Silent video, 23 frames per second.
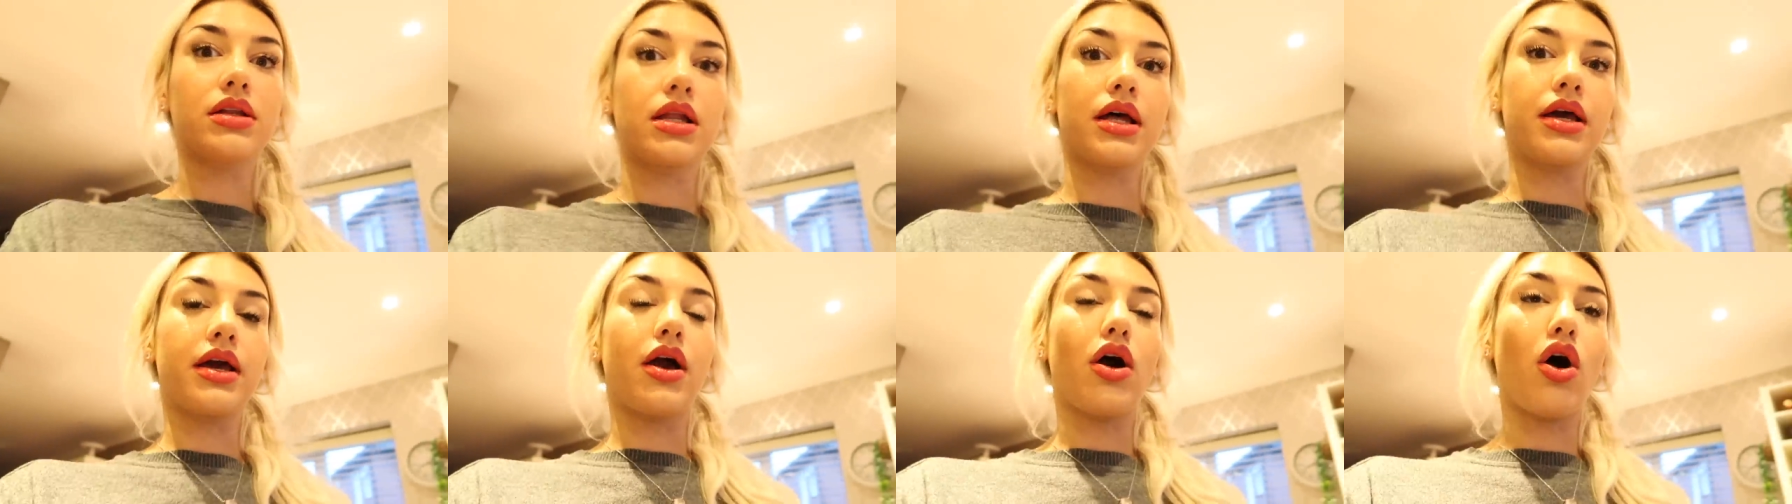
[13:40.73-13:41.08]

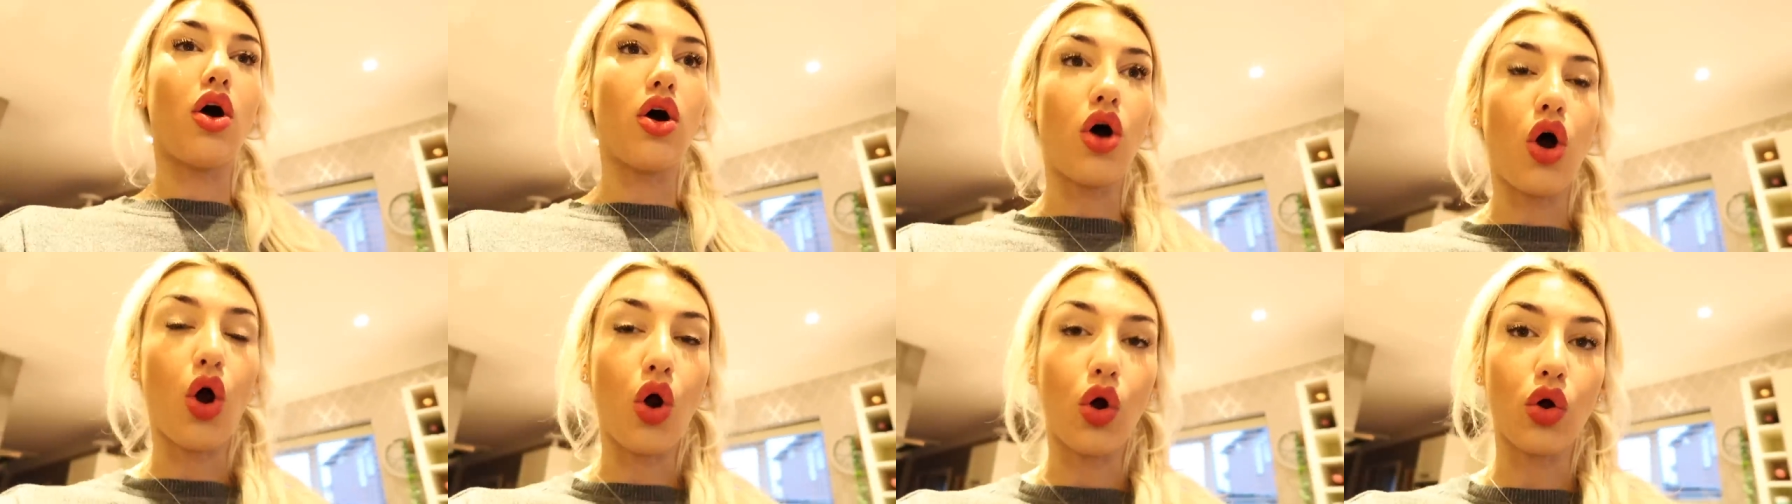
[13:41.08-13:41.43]
like
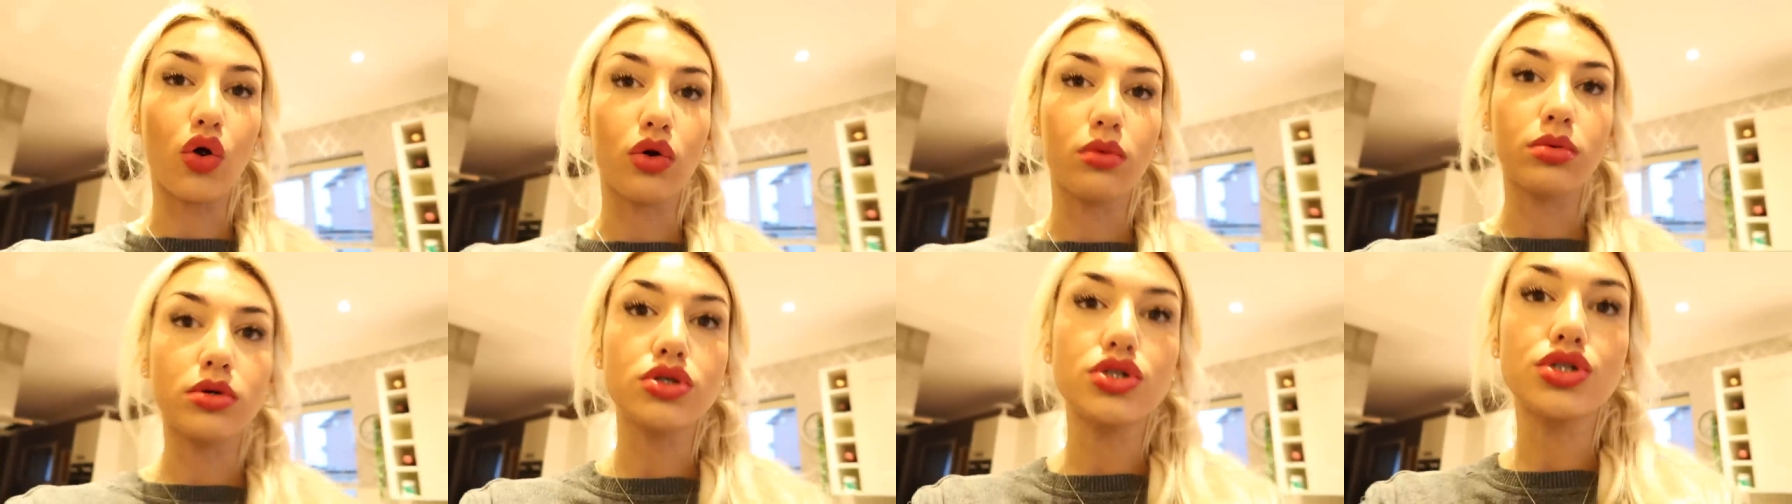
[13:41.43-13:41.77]

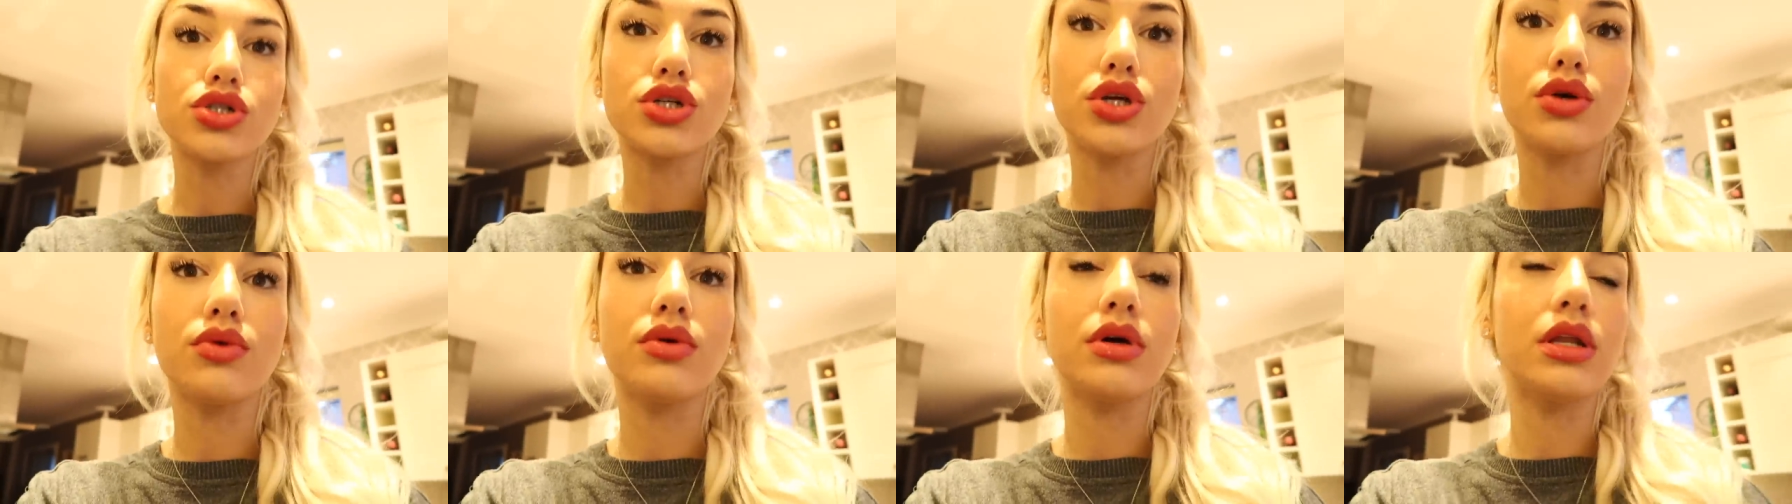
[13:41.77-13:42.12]
horrible
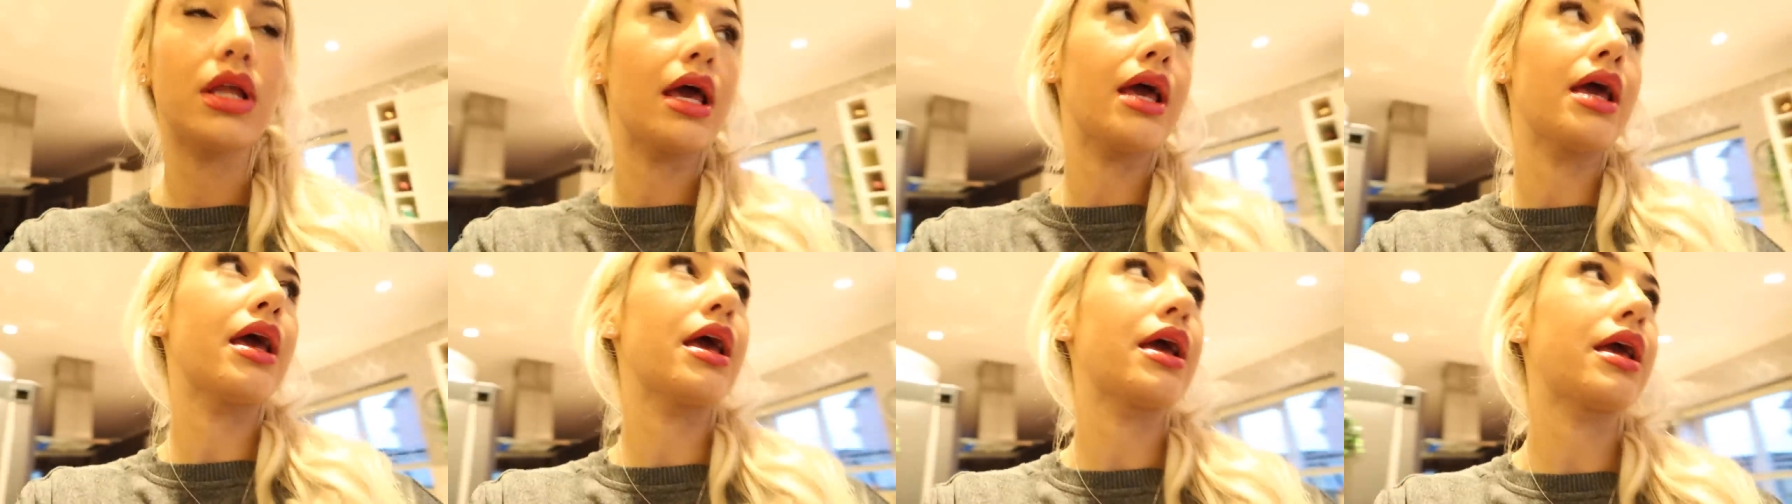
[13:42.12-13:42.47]
shooting
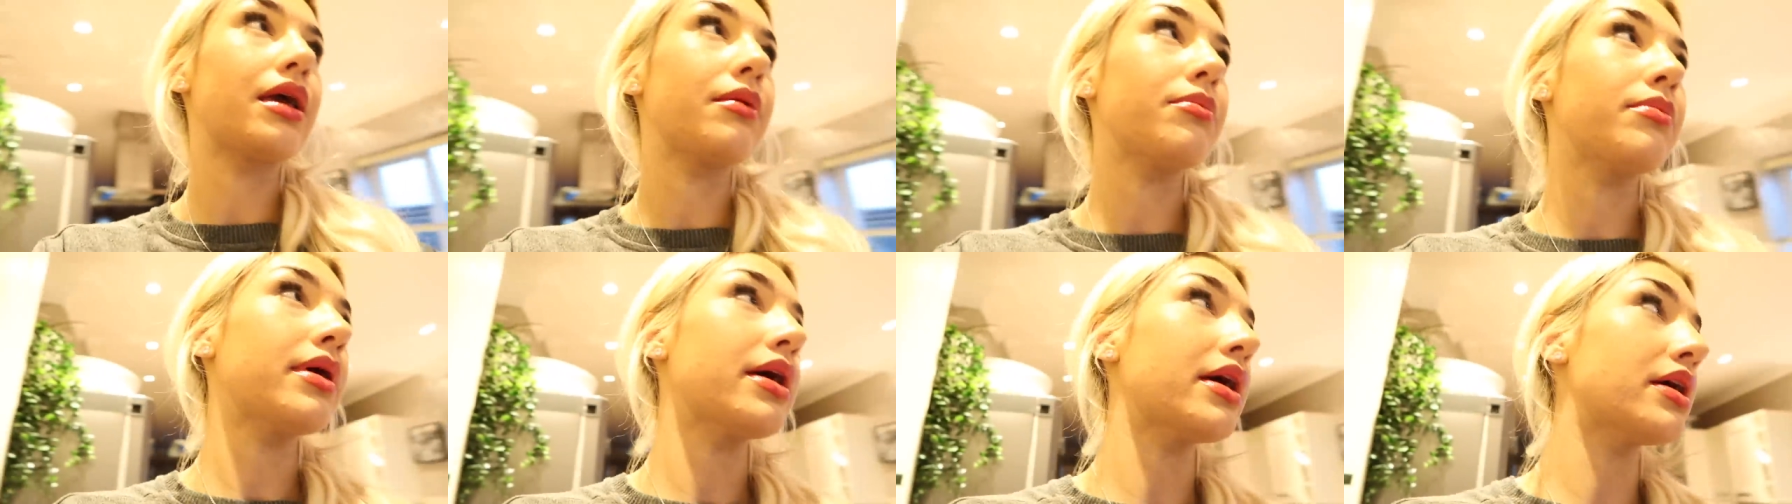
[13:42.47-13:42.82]

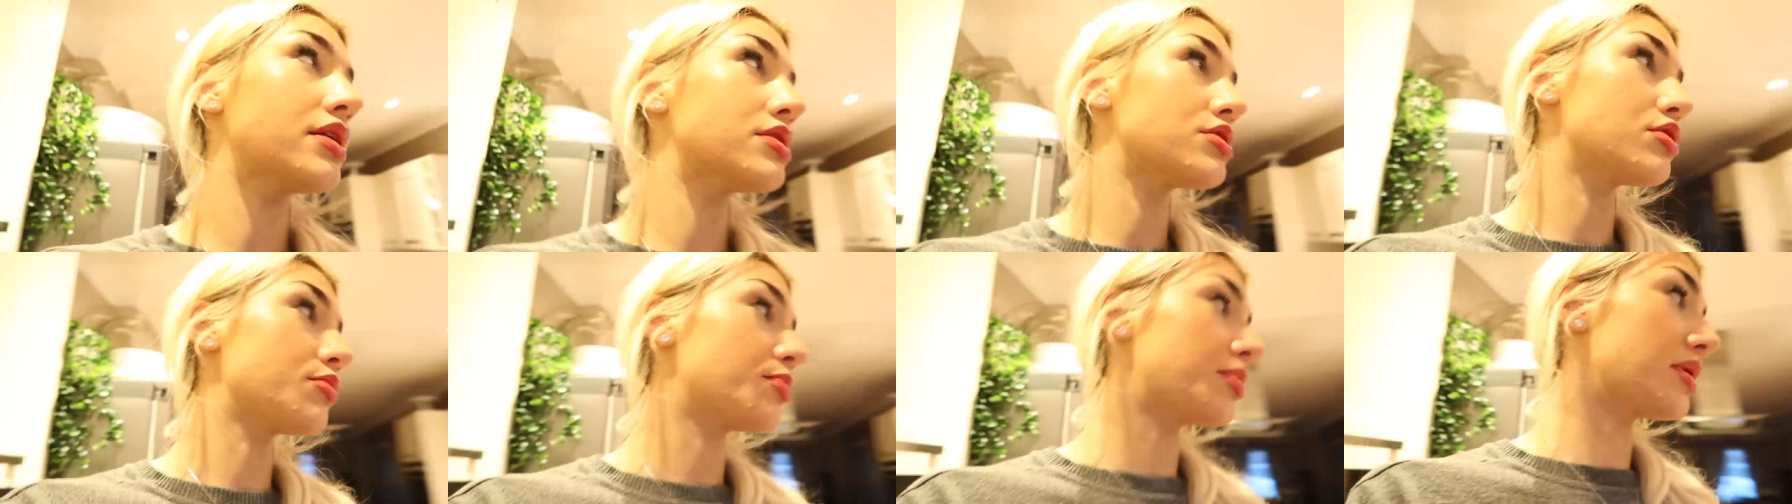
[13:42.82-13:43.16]
aching
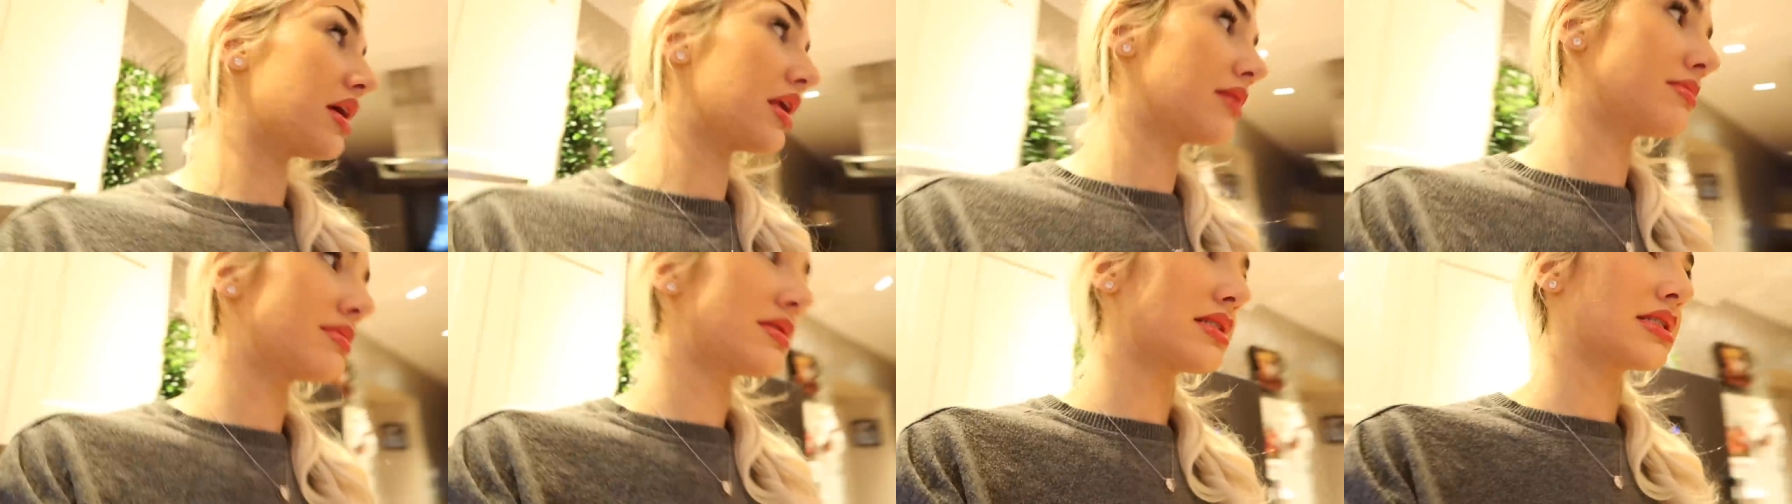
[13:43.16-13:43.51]
pains up it
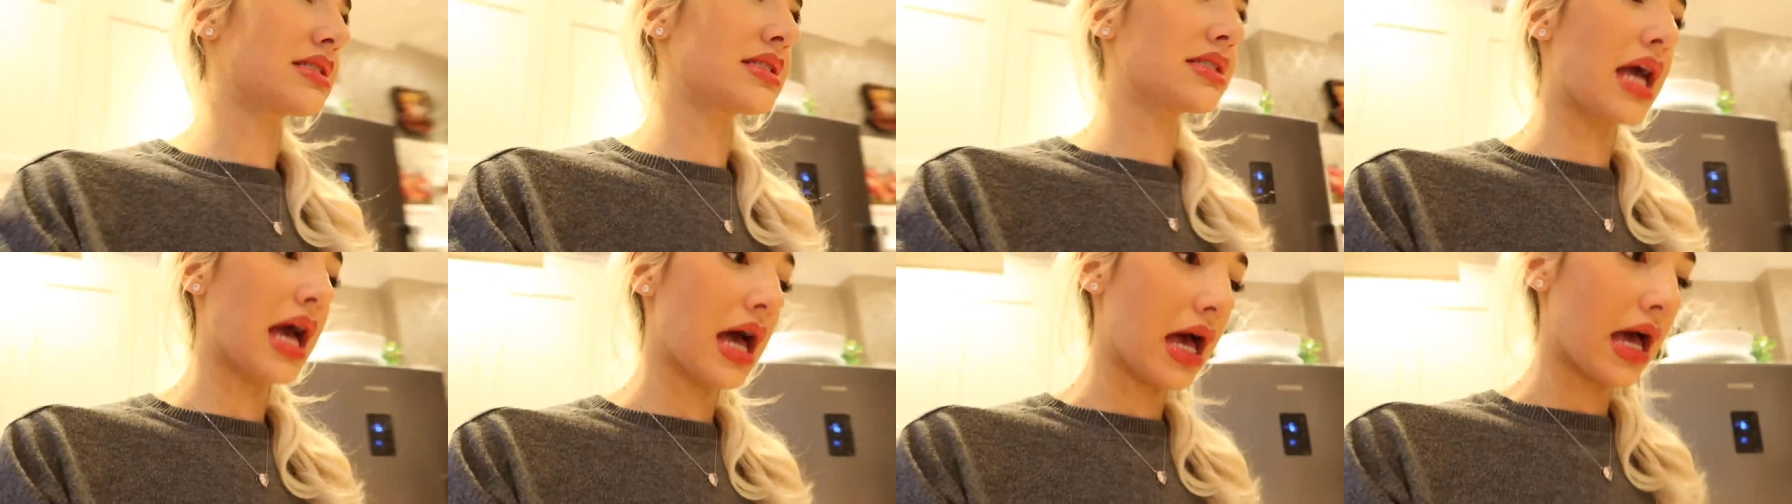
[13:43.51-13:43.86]
and I'm
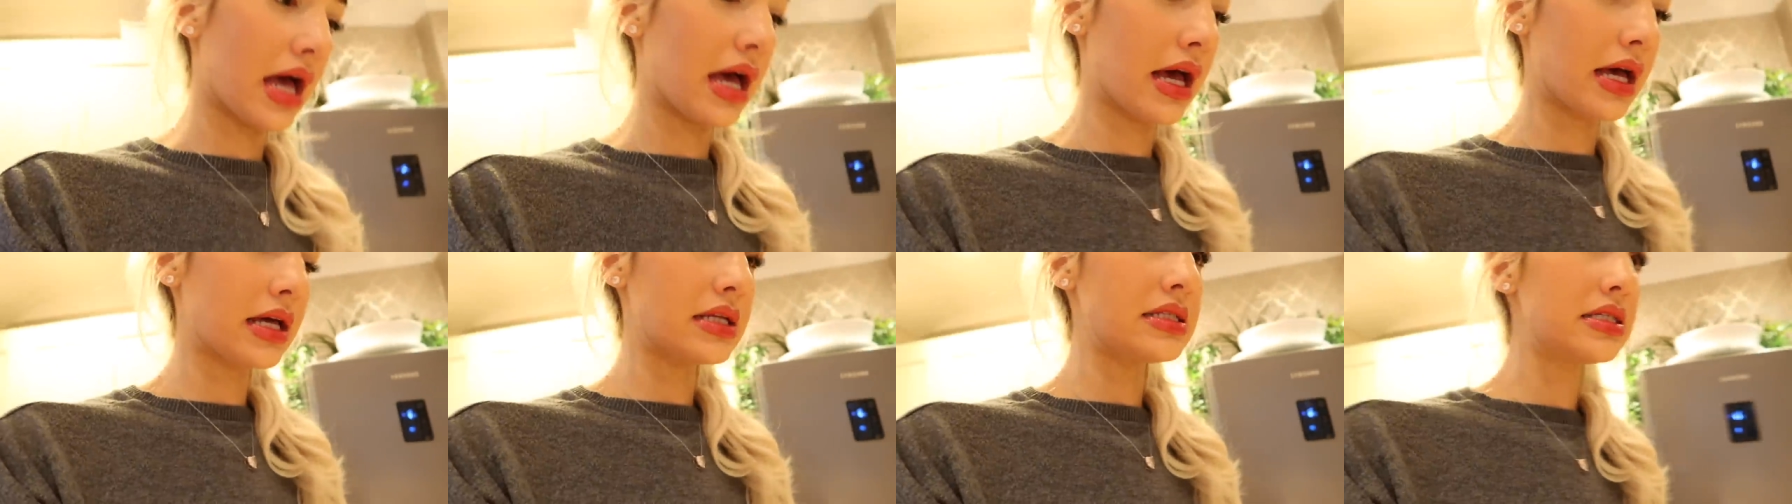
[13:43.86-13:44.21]

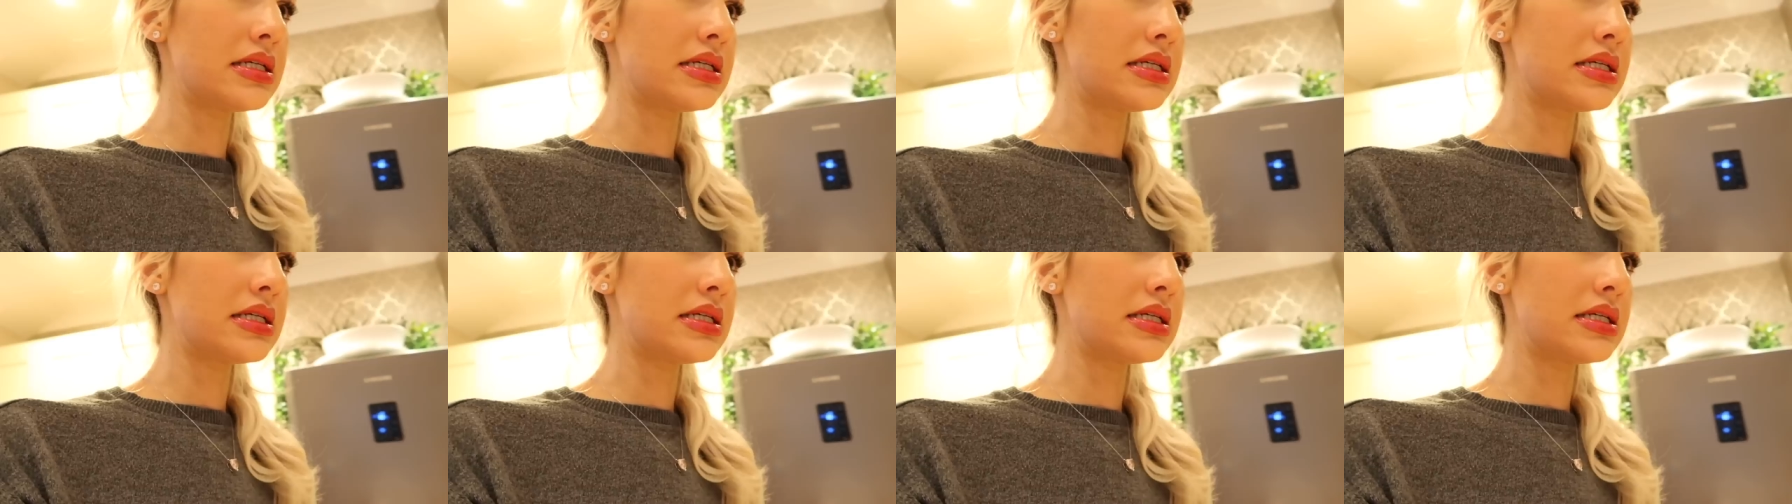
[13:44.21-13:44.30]
scared.